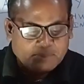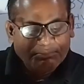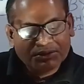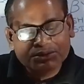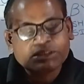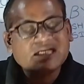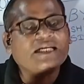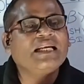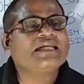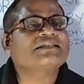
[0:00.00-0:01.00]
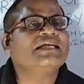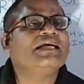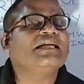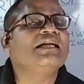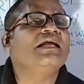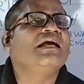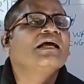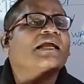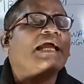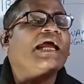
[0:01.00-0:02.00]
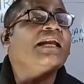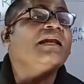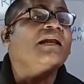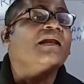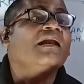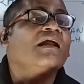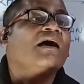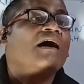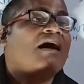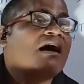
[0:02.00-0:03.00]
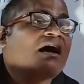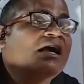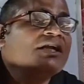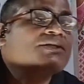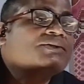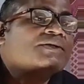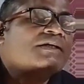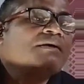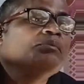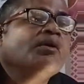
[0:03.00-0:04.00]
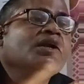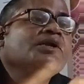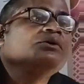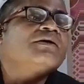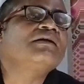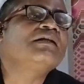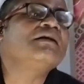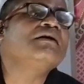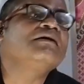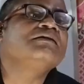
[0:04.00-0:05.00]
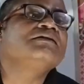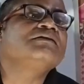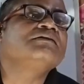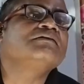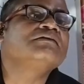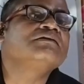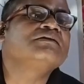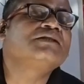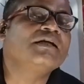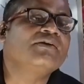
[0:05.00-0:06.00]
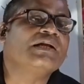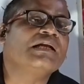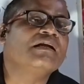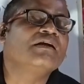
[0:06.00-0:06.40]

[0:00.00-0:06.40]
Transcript: music lesson can, understood, pollute the children.